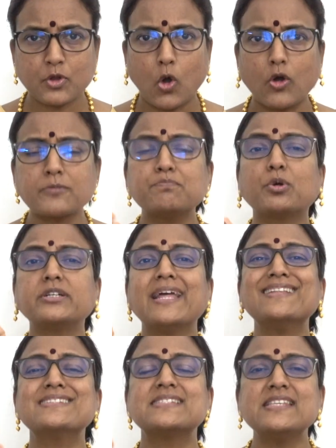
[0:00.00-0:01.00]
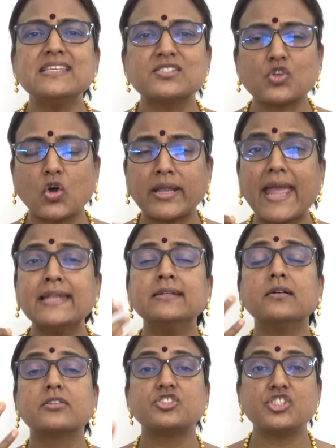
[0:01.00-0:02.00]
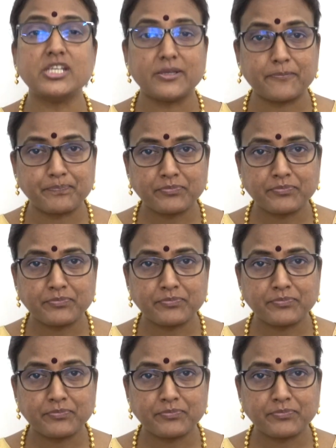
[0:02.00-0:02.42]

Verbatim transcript: or potencies or energy.